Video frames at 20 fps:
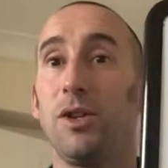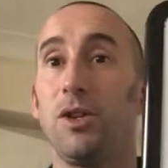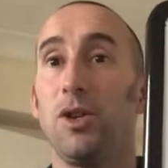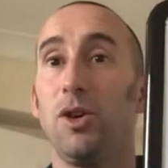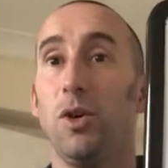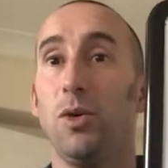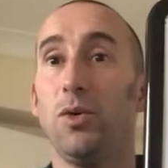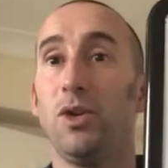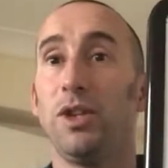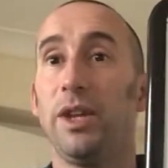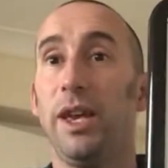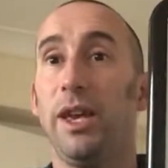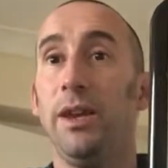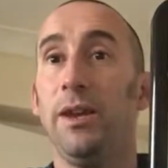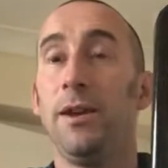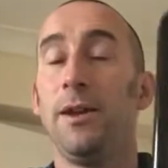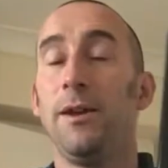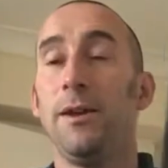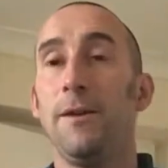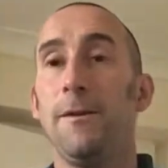goal
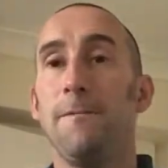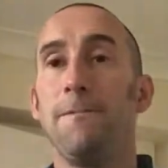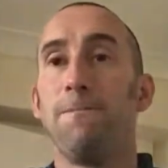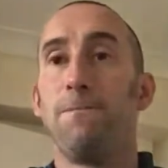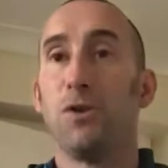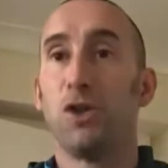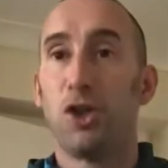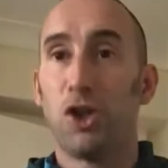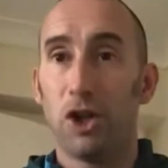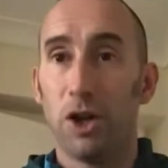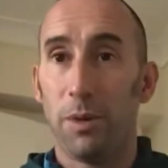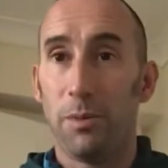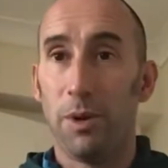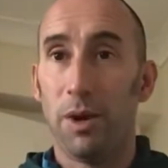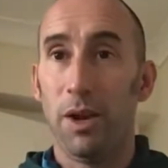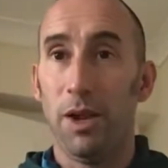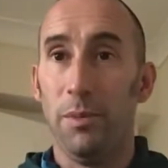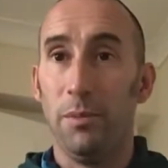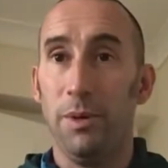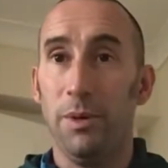setting for CHUB
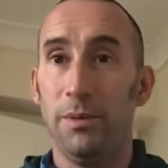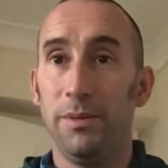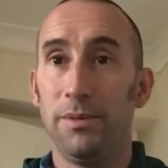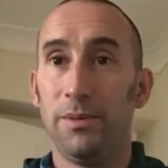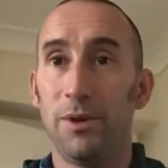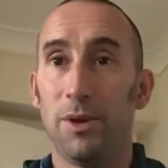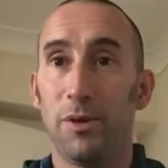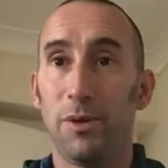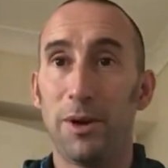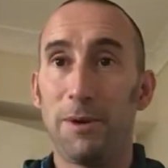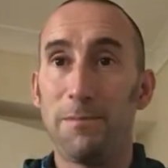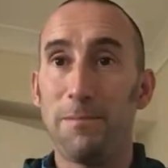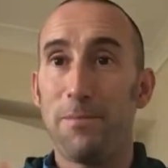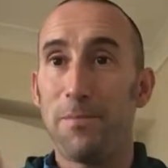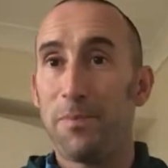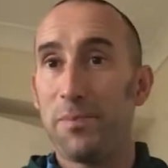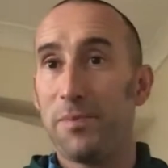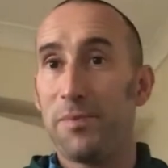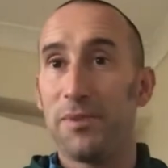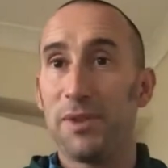CLUB. All right,
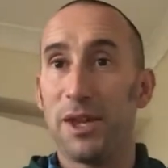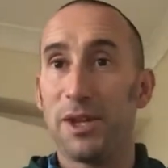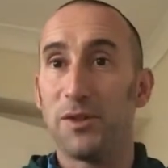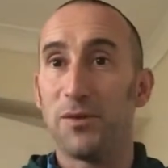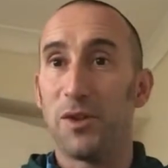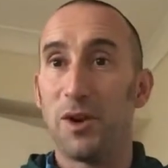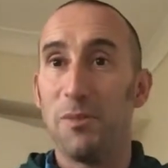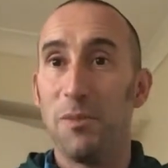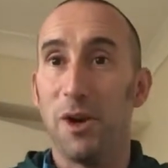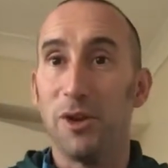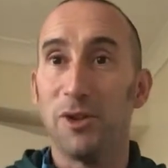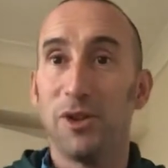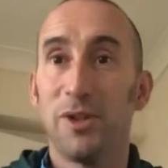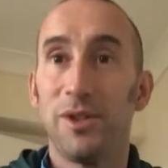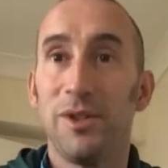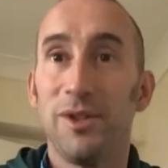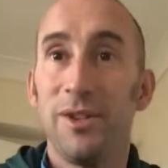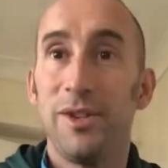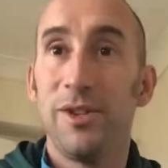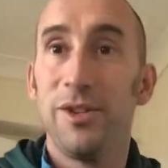thanks very much.
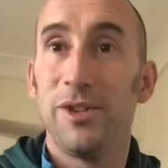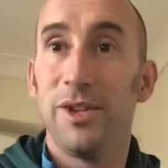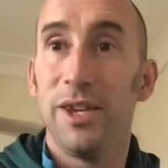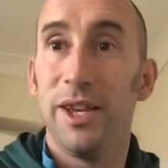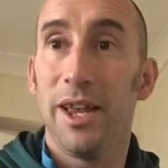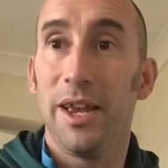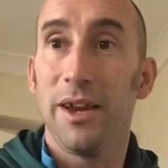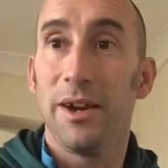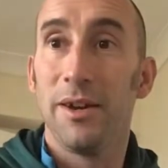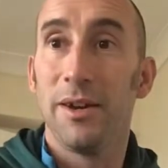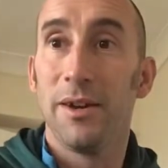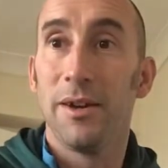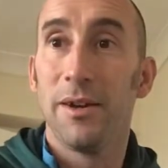See you later.